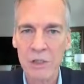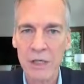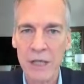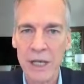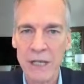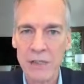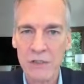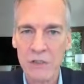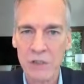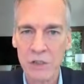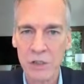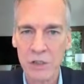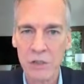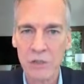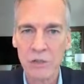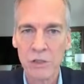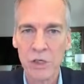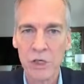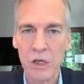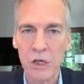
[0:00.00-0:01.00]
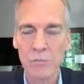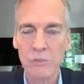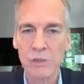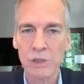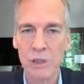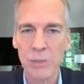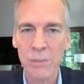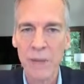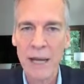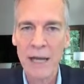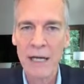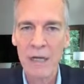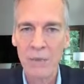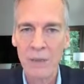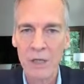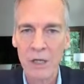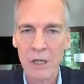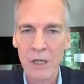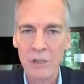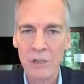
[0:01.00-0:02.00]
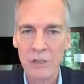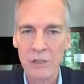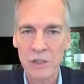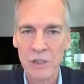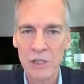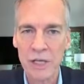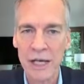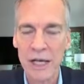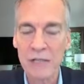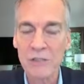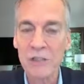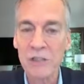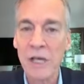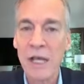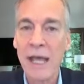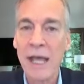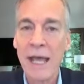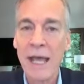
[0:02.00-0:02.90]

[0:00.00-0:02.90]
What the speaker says: cases in nursing homes, dramatic reductions in deaths.